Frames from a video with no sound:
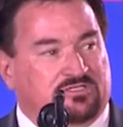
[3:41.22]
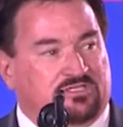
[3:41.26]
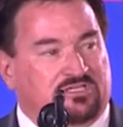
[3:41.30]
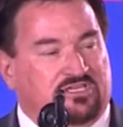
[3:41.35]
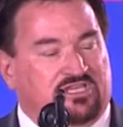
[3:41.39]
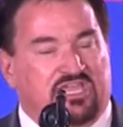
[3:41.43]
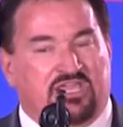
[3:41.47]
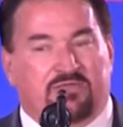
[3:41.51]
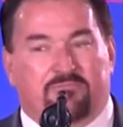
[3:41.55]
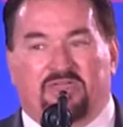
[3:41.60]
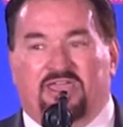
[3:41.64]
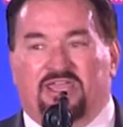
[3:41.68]

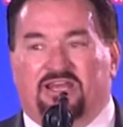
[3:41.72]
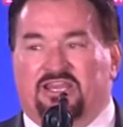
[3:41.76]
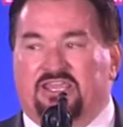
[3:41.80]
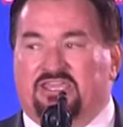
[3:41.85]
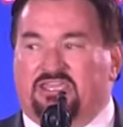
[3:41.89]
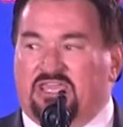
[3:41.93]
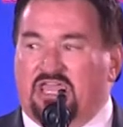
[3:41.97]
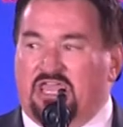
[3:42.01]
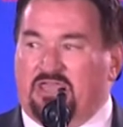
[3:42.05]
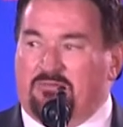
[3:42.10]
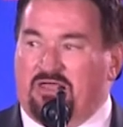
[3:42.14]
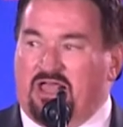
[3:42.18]
He immediately
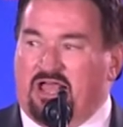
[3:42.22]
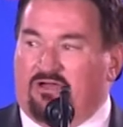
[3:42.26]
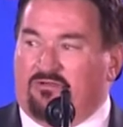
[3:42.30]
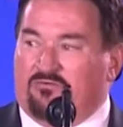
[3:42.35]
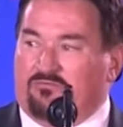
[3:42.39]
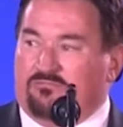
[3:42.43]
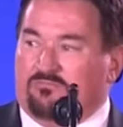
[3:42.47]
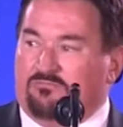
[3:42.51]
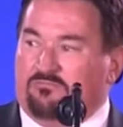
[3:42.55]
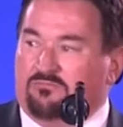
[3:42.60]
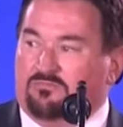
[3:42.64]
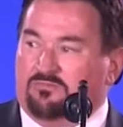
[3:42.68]
came out
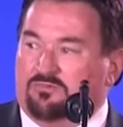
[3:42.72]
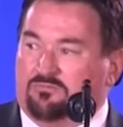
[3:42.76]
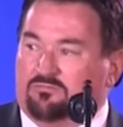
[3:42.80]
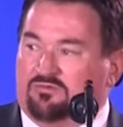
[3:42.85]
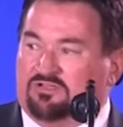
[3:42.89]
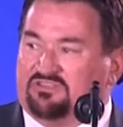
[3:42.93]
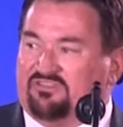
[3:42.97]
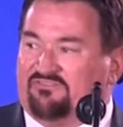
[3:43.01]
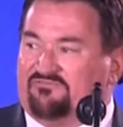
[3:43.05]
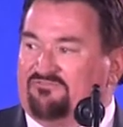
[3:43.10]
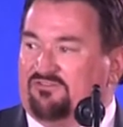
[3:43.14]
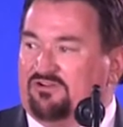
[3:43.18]

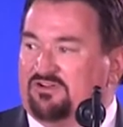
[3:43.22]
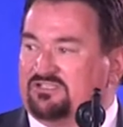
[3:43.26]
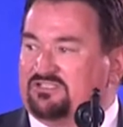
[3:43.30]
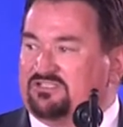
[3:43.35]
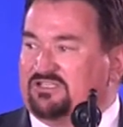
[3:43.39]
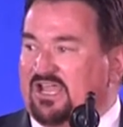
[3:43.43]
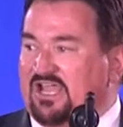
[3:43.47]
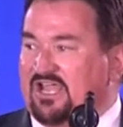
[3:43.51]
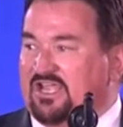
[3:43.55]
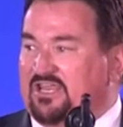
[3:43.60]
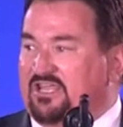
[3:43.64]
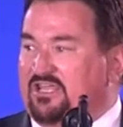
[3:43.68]
with the First
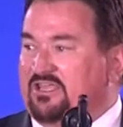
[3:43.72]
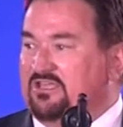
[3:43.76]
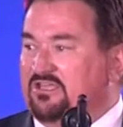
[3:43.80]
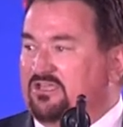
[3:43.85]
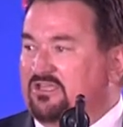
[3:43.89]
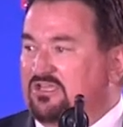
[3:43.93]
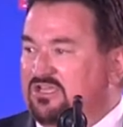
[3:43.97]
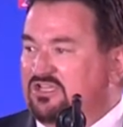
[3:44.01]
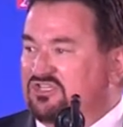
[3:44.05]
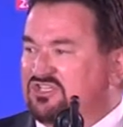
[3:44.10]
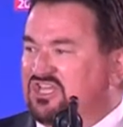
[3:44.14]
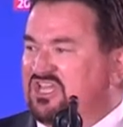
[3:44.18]
Lady
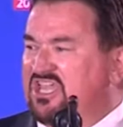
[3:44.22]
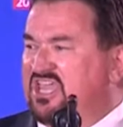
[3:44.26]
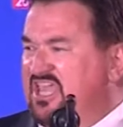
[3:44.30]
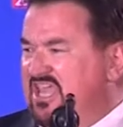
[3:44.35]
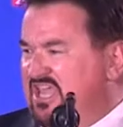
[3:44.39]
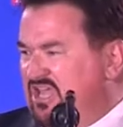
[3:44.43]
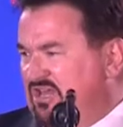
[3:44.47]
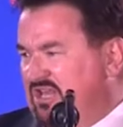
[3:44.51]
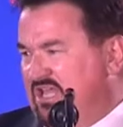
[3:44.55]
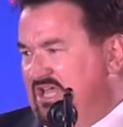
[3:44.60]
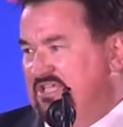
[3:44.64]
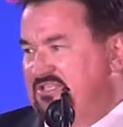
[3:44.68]
to
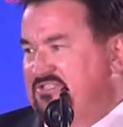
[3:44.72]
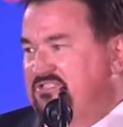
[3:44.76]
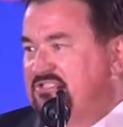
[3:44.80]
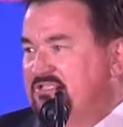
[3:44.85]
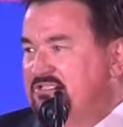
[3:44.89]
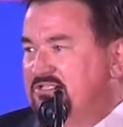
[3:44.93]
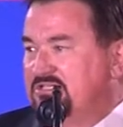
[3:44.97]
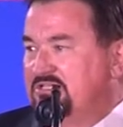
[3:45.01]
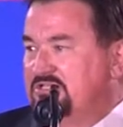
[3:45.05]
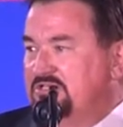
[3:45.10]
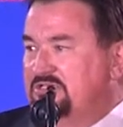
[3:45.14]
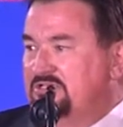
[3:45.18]
heal
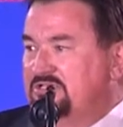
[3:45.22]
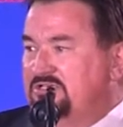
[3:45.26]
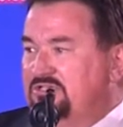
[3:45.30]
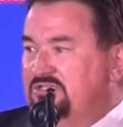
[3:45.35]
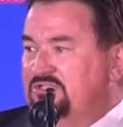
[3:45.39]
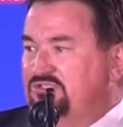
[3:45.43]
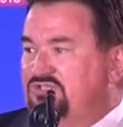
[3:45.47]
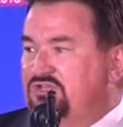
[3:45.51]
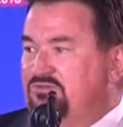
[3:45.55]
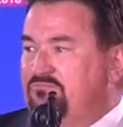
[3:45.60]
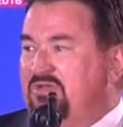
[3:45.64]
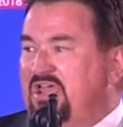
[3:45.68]
us,
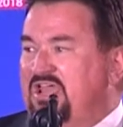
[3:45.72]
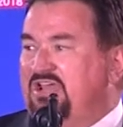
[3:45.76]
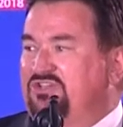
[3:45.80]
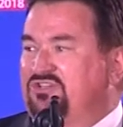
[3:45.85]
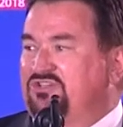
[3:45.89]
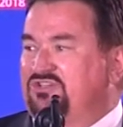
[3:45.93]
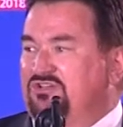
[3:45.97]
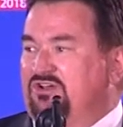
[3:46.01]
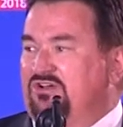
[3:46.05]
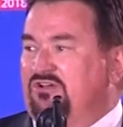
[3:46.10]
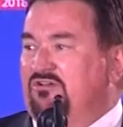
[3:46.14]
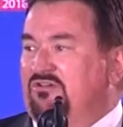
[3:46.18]
to make
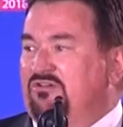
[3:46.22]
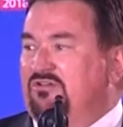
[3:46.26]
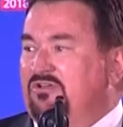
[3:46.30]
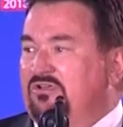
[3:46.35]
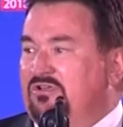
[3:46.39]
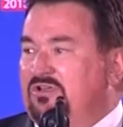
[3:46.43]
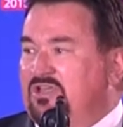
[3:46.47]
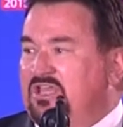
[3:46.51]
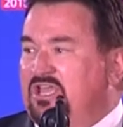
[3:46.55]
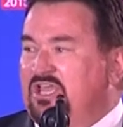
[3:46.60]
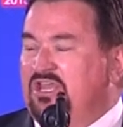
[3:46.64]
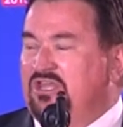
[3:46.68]
sure
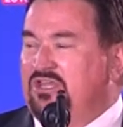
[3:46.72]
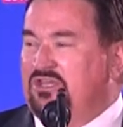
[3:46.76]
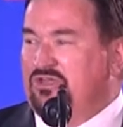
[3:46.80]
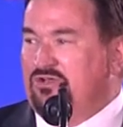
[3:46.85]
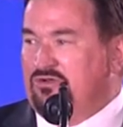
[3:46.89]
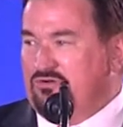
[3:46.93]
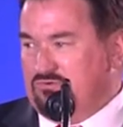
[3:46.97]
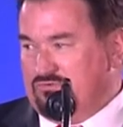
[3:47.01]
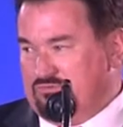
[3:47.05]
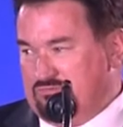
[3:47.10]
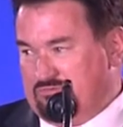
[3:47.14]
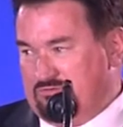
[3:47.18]
he
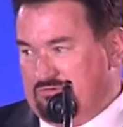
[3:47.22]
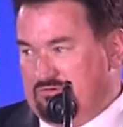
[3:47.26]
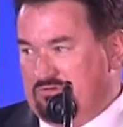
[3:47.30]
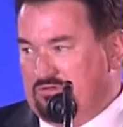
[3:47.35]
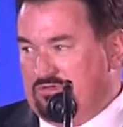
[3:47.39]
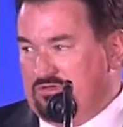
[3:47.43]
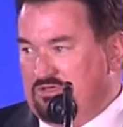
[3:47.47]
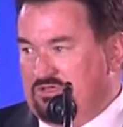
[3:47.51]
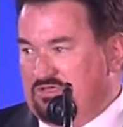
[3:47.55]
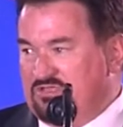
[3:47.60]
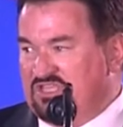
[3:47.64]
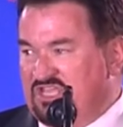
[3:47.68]
knew
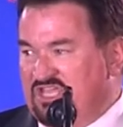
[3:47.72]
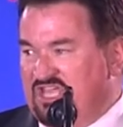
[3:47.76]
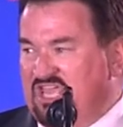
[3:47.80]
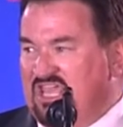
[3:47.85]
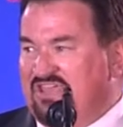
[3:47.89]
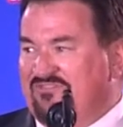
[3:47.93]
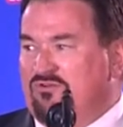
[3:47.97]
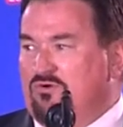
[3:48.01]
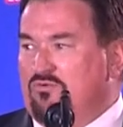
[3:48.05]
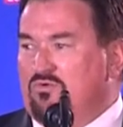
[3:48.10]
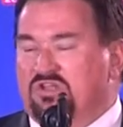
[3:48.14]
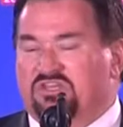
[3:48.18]
the
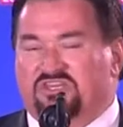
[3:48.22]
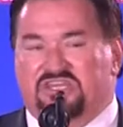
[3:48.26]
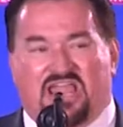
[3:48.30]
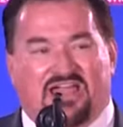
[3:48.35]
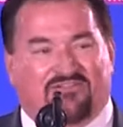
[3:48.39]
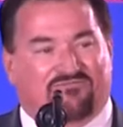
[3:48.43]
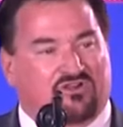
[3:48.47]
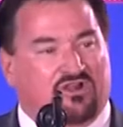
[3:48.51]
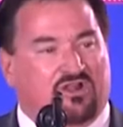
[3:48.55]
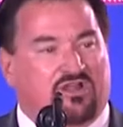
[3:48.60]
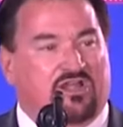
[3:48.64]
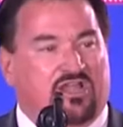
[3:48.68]
evil would
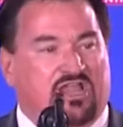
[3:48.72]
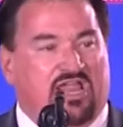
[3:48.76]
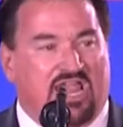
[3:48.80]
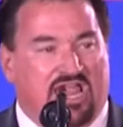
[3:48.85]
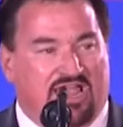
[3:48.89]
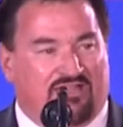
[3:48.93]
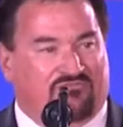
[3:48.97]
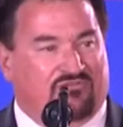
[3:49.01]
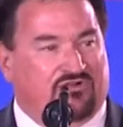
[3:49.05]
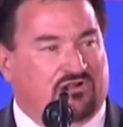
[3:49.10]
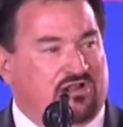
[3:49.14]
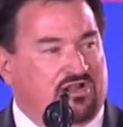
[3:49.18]
never,
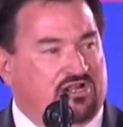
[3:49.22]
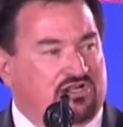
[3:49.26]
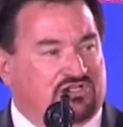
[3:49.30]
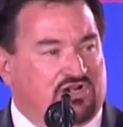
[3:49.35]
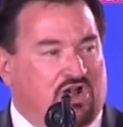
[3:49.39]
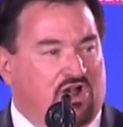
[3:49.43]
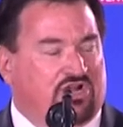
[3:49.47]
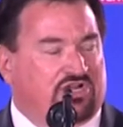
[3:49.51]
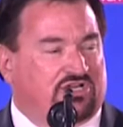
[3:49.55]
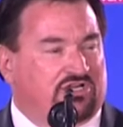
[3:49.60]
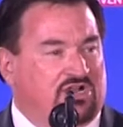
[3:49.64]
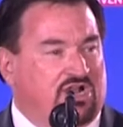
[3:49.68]
ever
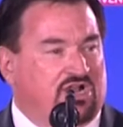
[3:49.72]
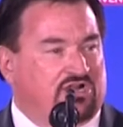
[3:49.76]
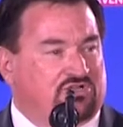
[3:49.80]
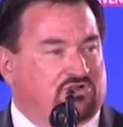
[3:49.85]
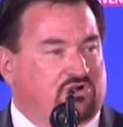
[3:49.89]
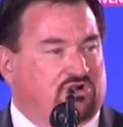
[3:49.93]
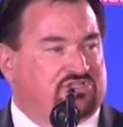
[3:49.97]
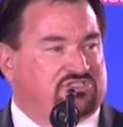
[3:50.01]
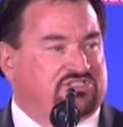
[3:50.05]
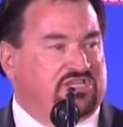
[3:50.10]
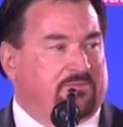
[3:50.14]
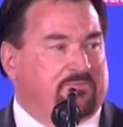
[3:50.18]
darken our
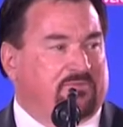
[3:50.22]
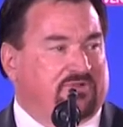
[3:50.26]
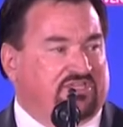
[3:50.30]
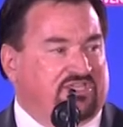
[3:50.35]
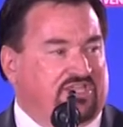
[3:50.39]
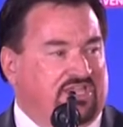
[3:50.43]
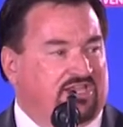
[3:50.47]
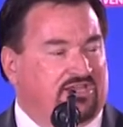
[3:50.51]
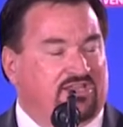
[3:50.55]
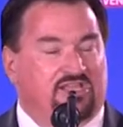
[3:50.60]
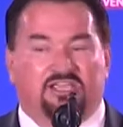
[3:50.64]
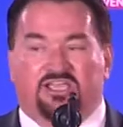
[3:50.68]
doorstep
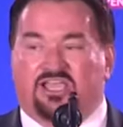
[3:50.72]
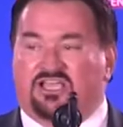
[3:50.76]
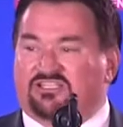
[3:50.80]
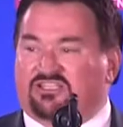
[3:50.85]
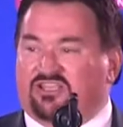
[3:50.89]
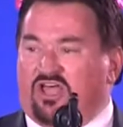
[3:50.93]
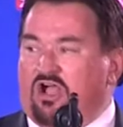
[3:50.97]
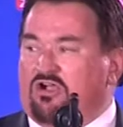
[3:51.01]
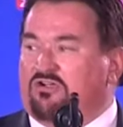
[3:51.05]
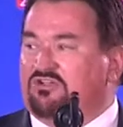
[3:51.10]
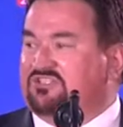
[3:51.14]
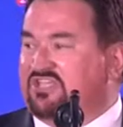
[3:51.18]
again as
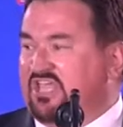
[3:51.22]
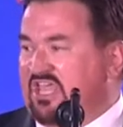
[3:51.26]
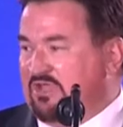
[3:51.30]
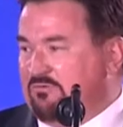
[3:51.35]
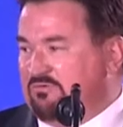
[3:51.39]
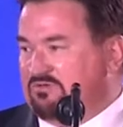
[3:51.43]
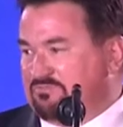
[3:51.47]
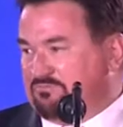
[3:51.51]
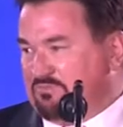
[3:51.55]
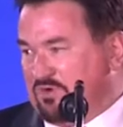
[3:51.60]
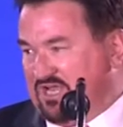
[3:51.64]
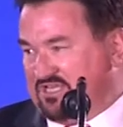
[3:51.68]
long as he
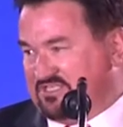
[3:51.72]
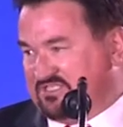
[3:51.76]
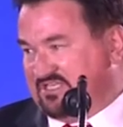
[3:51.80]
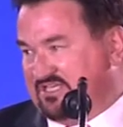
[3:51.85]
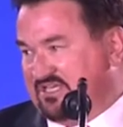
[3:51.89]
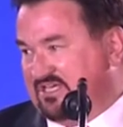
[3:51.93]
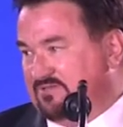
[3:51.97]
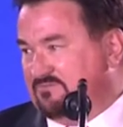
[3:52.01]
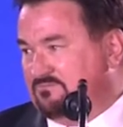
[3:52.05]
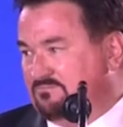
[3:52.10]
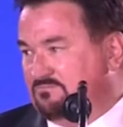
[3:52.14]
was president.